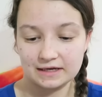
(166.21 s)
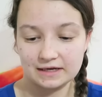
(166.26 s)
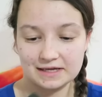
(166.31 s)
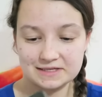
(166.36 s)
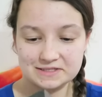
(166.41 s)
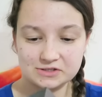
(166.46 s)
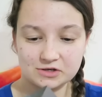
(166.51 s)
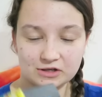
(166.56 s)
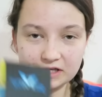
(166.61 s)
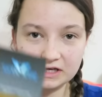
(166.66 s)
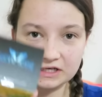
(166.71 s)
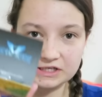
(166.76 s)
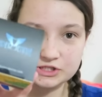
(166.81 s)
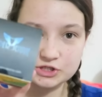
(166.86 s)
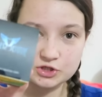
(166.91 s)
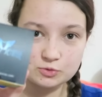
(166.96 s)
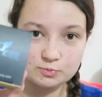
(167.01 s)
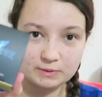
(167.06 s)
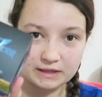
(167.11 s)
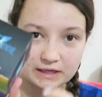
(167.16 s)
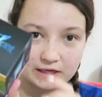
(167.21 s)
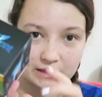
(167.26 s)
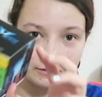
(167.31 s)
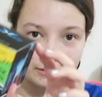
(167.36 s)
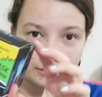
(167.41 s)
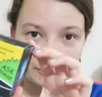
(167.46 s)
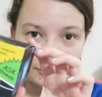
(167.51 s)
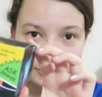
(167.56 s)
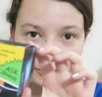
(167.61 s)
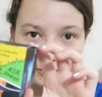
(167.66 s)
it's got like a
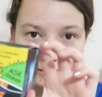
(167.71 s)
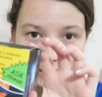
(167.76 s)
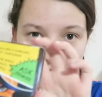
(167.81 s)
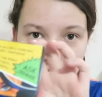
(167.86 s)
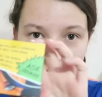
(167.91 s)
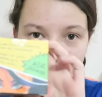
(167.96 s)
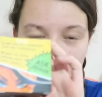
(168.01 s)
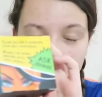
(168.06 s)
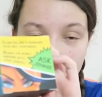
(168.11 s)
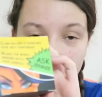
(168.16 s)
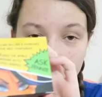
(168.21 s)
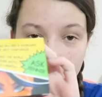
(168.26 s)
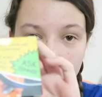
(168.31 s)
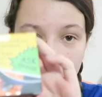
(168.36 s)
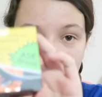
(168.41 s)
superhero theme